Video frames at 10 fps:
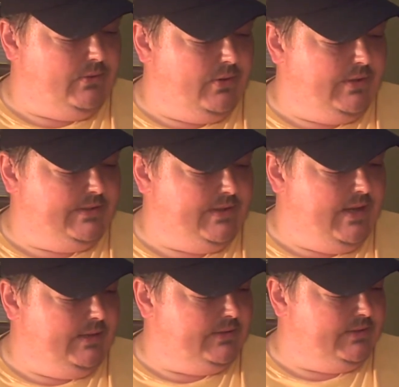
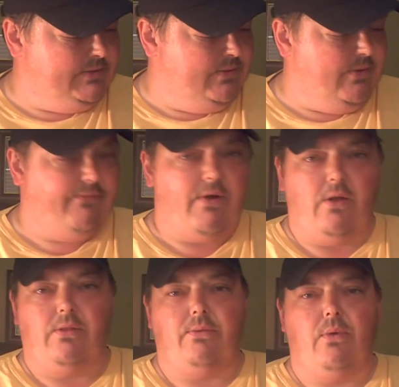36 is doing a
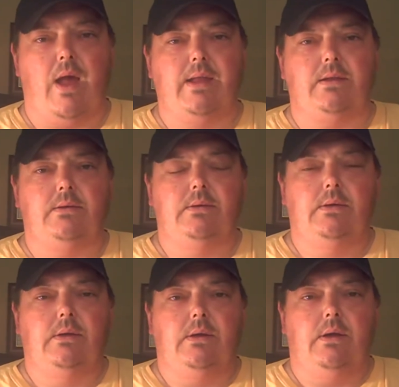Fall of the Reich,
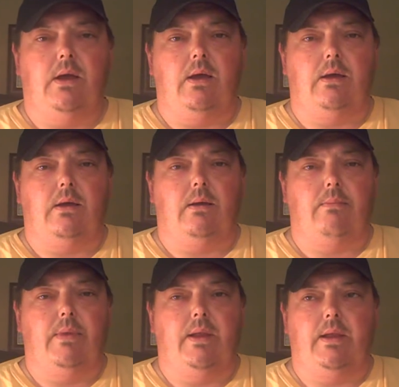
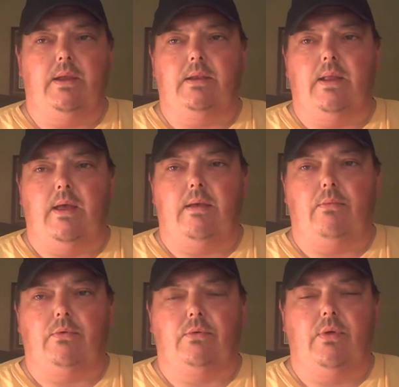and
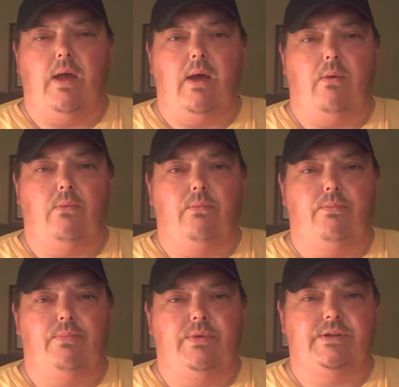I'll
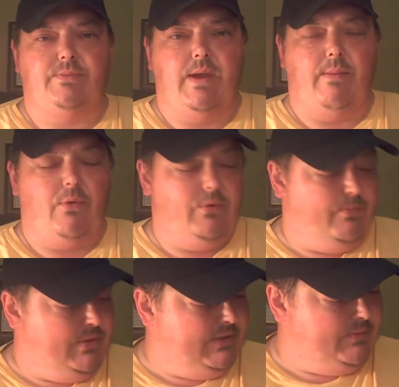participate. I'm going to
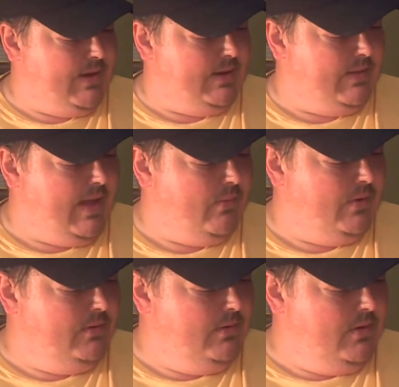participate in that
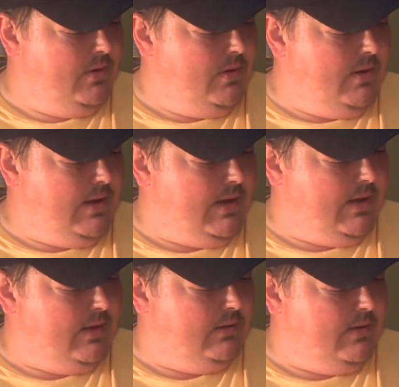one,
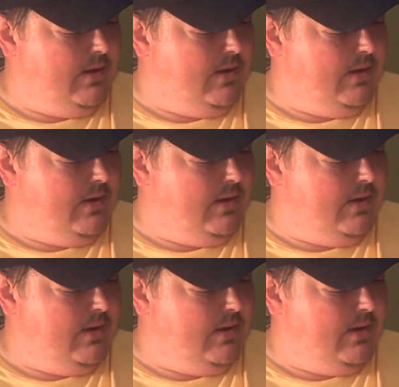and